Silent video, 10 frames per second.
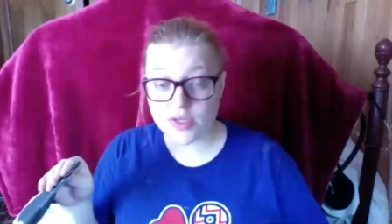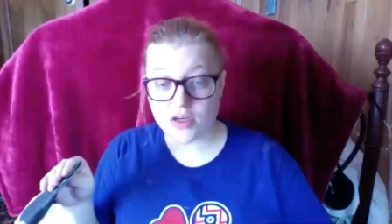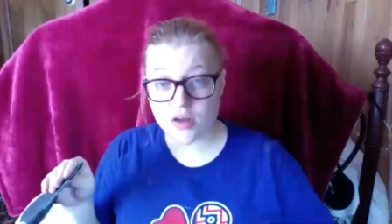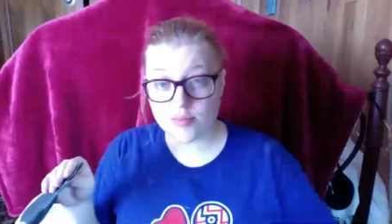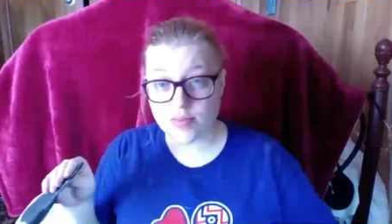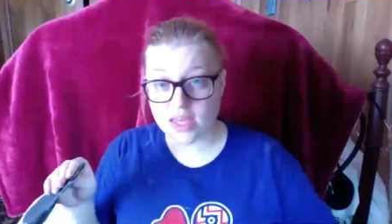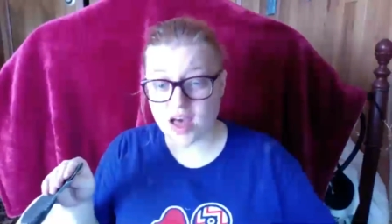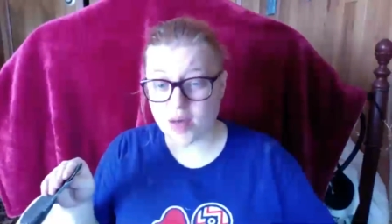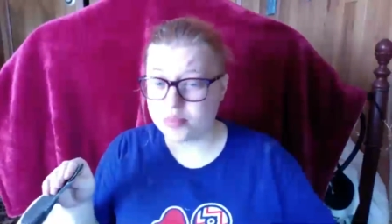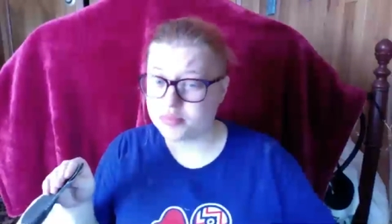Opinion on
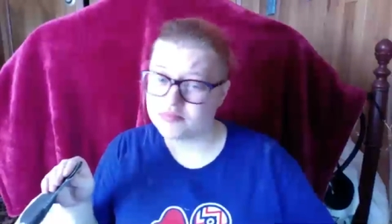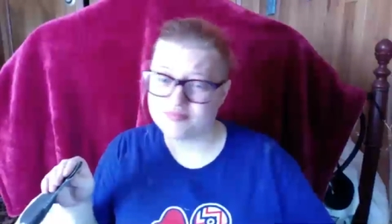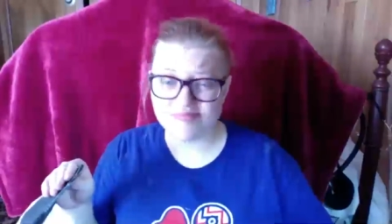makeup.